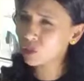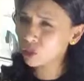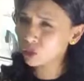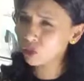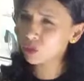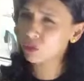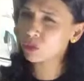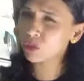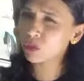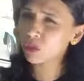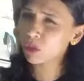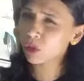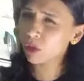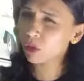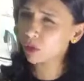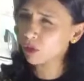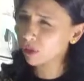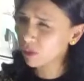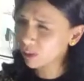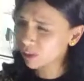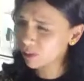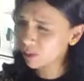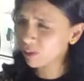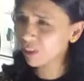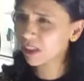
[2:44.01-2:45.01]
2
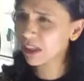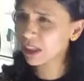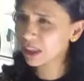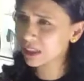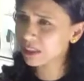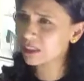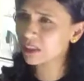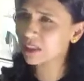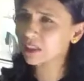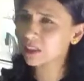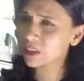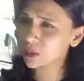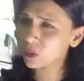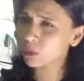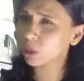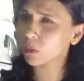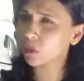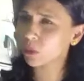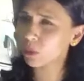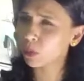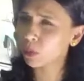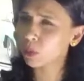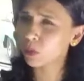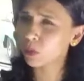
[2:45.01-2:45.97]
horrific incidents were